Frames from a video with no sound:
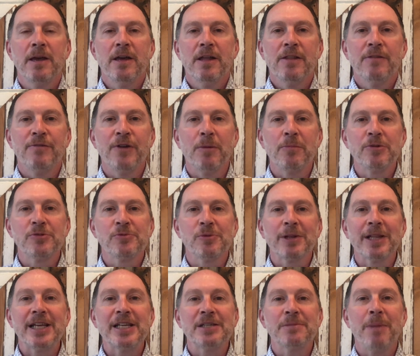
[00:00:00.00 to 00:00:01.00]
The film was
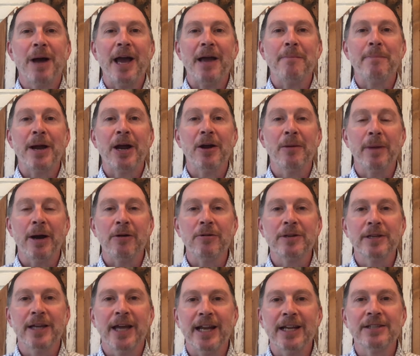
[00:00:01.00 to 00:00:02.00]
released by
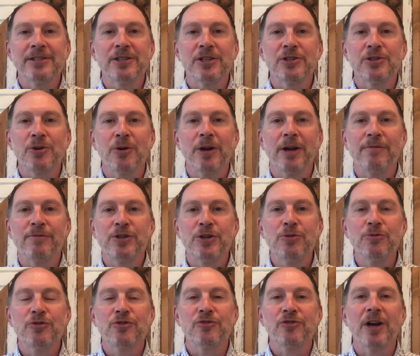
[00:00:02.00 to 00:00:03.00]
Paramount and is the story of two
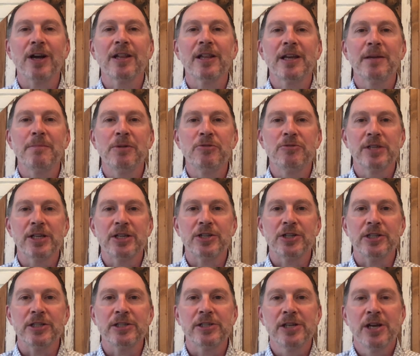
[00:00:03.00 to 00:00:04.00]
struggling
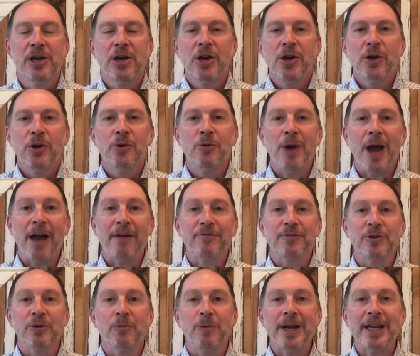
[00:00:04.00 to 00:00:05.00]
musicians who,
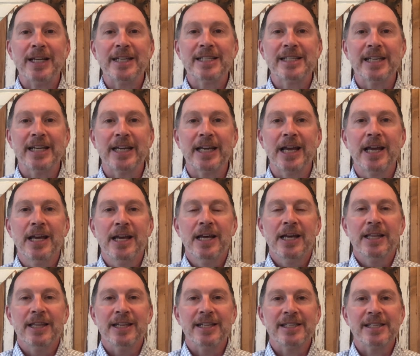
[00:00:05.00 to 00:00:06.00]
after witnessing
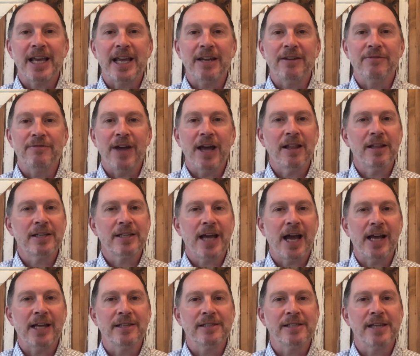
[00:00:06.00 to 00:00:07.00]
the St.
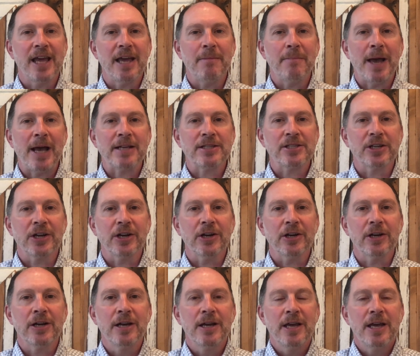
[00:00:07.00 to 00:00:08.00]
Valentine's Day
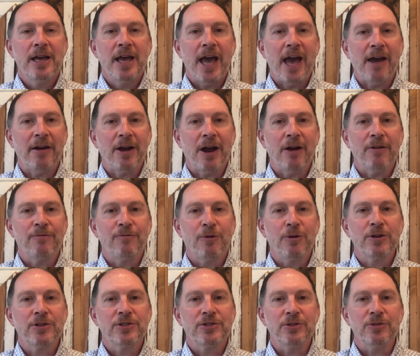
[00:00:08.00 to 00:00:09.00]
Massacre, are
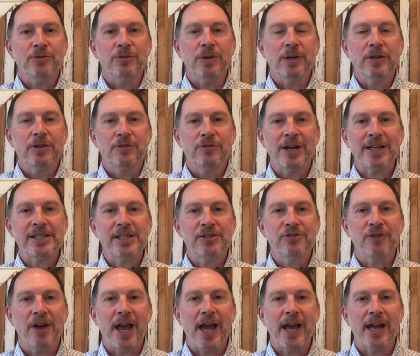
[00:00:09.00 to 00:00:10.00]
forced to dress in
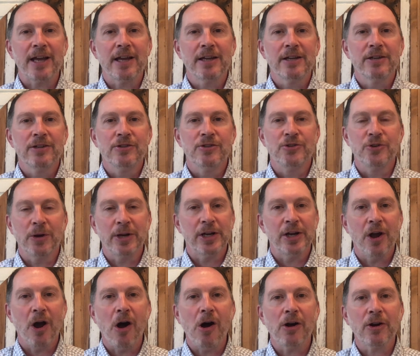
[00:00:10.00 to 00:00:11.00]
drag, join an
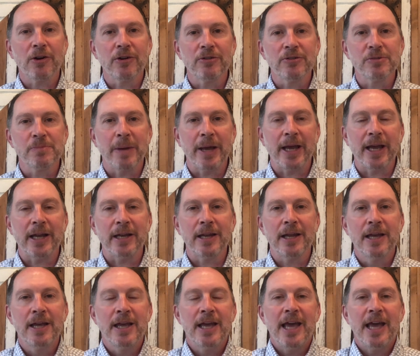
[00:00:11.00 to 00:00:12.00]
all-girls band,
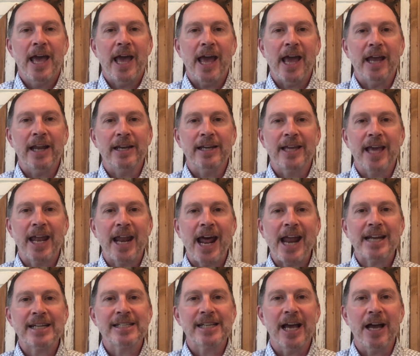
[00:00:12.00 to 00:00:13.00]
and get out
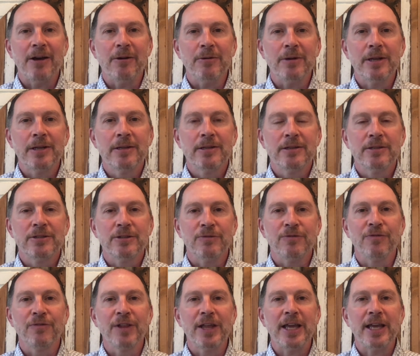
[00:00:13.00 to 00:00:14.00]
of town to
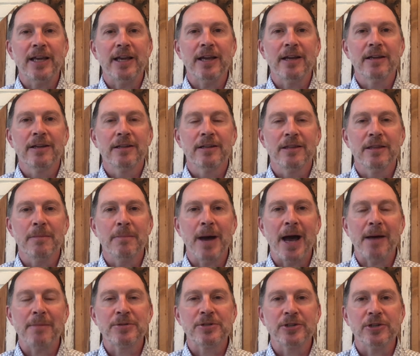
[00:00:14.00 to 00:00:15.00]
flee the
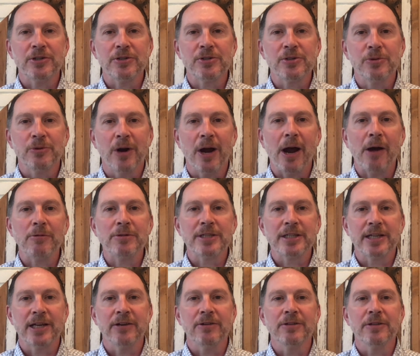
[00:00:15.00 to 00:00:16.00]
mobsters who are out to
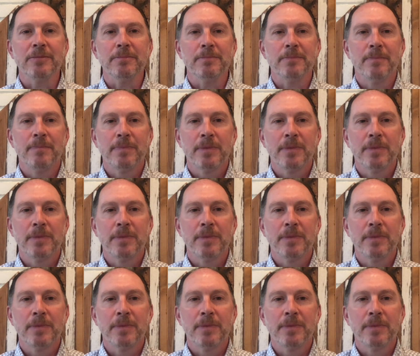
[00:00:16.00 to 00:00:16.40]
kill them.